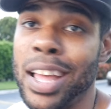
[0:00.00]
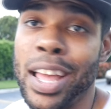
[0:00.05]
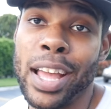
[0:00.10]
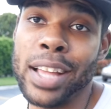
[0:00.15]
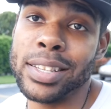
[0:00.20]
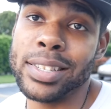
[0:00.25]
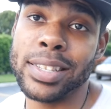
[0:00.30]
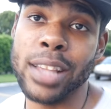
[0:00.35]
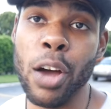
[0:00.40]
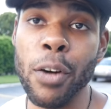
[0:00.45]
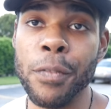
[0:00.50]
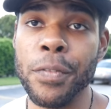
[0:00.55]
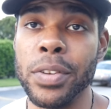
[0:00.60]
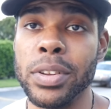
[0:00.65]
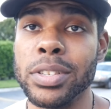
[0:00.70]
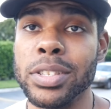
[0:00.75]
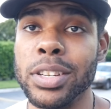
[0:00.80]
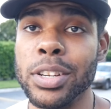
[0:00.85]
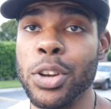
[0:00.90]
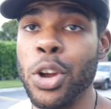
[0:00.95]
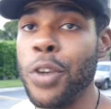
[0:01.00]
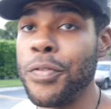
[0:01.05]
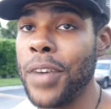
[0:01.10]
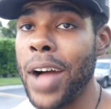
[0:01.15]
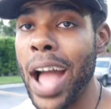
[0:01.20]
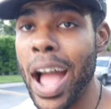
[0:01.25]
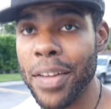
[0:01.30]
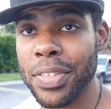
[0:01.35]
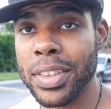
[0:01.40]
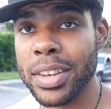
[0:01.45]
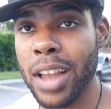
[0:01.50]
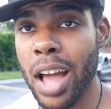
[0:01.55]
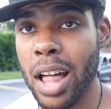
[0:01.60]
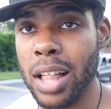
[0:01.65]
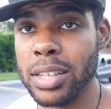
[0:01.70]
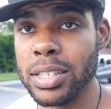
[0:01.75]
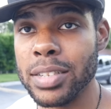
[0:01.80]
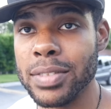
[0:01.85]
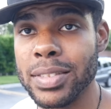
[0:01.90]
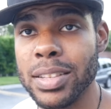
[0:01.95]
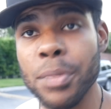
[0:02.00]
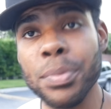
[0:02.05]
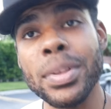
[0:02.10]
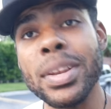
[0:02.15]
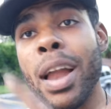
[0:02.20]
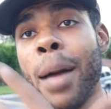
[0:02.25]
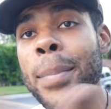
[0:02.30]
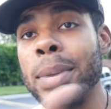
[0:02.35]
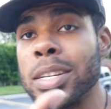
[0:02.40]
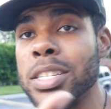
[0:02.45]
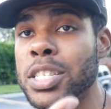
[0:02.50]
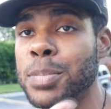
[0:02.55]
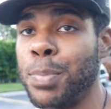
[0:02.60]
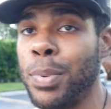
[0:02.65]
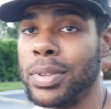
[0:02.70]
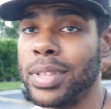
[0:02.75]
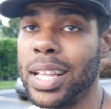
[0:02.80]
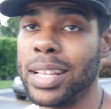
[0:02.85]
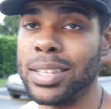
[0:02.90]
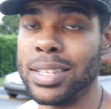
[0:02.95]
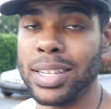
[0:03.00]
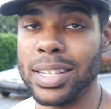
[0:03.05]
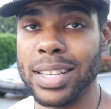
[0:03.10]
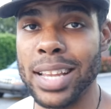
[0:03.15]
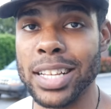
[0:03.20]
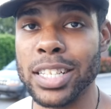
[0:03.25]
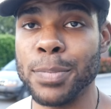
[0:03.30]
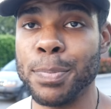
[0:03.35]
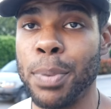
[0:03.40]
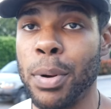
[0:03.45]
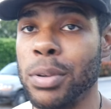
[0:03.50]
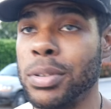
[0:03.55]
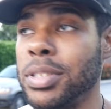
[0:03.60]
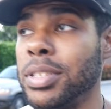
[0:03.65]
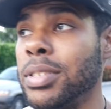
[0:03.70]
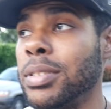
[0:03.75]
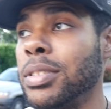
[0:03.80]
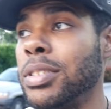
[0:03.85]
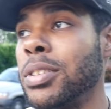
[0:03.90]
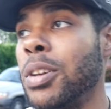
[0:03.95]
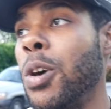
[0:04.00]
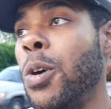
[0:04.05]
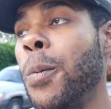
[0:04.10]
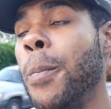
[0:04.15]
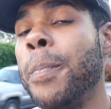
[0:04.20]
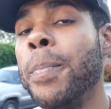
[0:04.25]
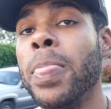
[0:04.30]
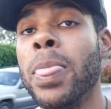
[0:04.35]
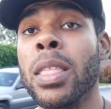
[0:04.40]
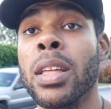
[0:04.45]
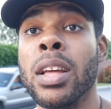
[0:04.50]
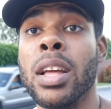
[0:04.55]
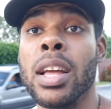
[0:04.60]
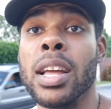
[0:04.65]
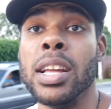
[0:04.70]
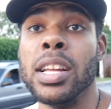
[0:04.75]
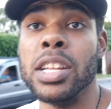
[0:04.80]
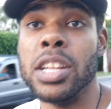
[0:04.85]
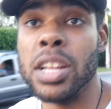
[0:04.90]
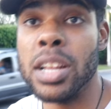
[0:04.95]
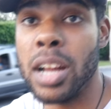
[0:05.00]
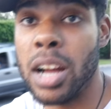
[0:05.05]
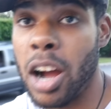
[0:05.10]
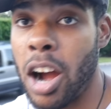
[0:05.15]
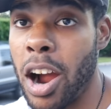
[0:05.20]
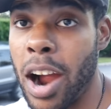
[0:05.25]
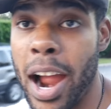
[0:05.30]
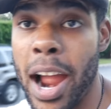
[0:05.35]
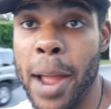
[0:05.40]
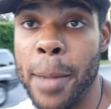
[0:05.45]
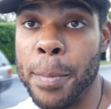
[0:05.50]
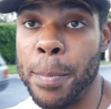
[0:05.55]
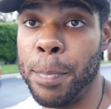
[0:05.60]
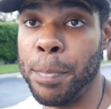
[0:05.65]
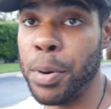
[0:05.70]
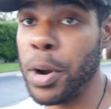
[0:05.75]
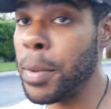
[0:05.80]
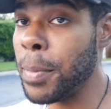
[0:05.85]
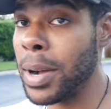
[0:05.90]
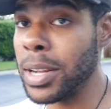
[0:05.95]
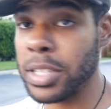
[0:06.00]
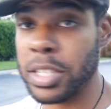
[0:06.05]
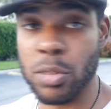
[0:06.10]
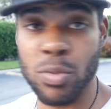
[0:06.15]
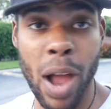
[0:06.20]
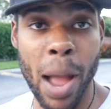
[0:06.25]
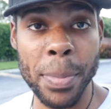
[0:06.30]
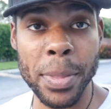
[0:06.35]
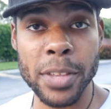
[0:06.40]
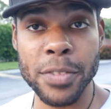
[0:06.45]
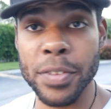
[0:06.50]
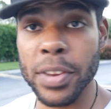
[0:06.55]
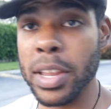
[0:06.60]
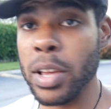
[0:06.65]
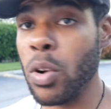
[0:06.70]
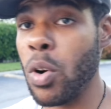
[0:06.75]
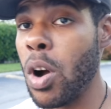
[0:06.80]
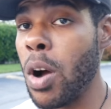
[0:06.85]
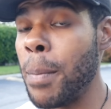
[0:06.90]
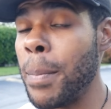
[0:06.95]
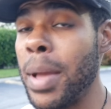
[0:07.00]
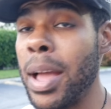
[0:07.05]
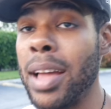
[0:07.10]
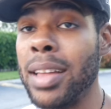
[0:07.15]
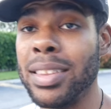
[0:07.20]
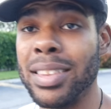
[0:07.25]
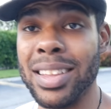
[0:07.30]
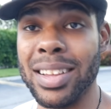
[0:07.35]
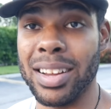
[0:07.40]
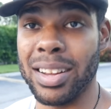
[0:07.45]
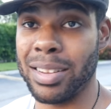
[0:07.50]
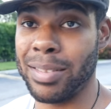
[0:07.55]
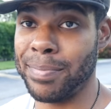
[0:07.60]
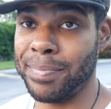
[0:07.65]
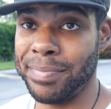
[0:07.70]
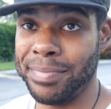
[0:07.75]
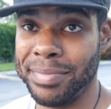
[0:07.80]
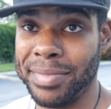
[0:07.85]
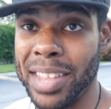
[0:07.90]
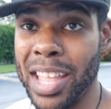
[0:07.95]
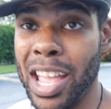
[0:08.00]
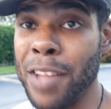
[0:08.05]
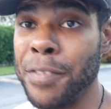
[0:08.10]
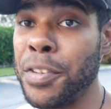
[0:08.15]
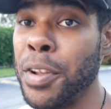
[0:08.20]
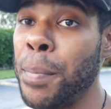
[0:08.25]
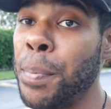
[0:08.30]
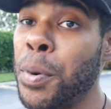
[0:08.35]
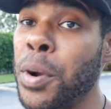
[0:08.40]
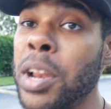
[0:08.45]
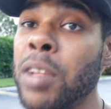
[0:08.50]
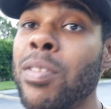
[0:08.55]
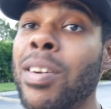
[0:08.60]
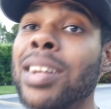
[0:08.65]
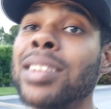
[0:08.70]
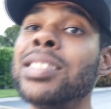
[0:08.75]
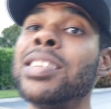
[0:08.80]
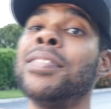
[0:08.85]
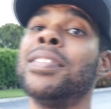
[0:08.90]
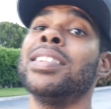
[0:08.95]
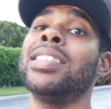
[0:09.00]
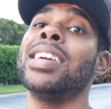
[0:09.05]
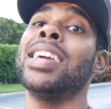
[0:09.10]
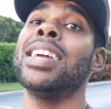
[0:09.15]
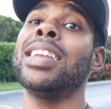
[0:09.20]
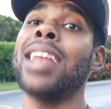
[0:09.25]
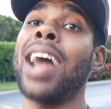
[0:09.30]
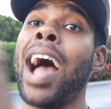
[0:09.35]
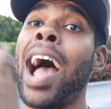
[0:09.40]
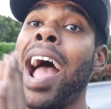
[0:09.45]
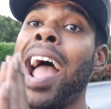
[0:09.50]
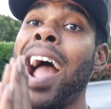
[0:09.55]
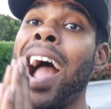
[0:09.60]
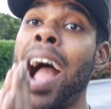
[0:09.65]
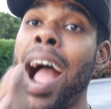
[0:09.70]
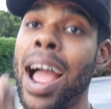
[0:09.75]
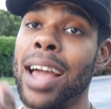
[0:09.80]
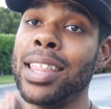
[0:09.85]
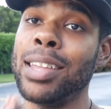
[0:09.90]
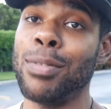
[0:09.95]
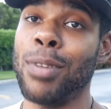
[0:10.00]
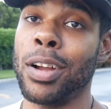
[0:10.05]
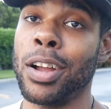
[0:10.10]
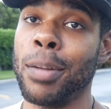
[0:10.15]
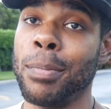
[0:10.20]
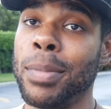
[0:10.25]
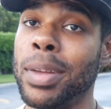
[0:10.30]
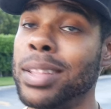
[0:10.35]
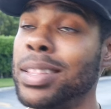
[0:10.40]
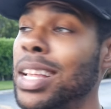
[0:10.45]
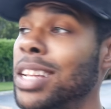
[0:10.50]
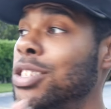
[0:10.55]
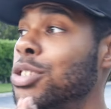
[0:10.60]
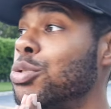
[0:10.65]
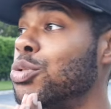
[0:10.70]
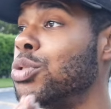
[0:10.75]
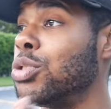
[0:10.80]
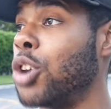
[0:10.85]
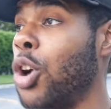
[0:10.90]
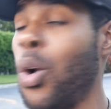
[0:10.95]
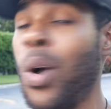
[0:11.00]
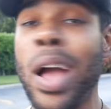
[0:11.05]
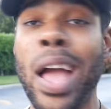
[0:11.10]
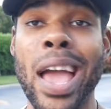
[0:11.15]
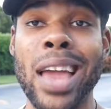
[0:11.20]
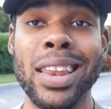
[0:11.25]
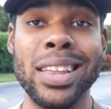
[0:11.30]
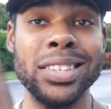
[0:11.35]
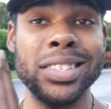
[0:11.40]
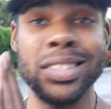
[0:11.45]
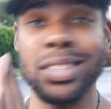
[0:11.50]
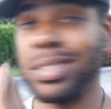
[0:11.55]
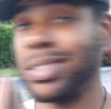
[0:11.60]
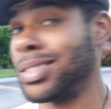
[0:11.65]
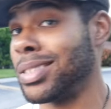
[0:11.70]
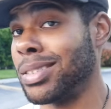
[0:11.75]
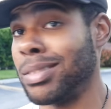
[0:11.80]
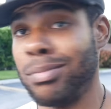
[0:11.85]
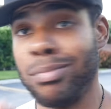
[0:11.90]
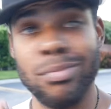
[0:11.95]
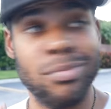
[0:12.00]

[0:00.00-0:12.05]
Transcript: it's selfish. You know, if I have the knowledge of something, I'm gonna spread that to the next person. So, all right, pretty much to wrap this video up, man, look, if you're pretty relatively lean, I highly recommend that you go ahead and just,